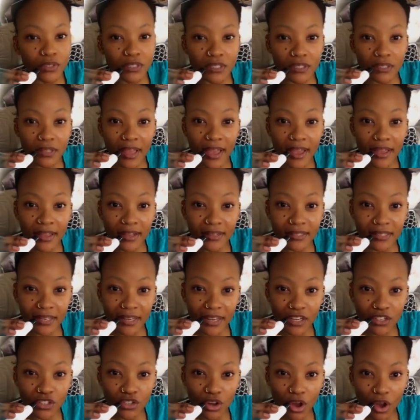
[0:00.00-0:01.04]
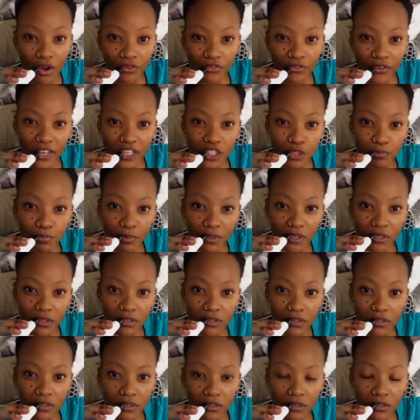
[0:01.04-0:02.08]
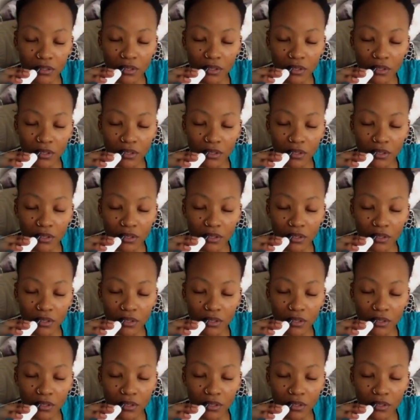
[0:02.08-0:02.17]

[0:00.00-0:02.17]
slay a TikTok face beat,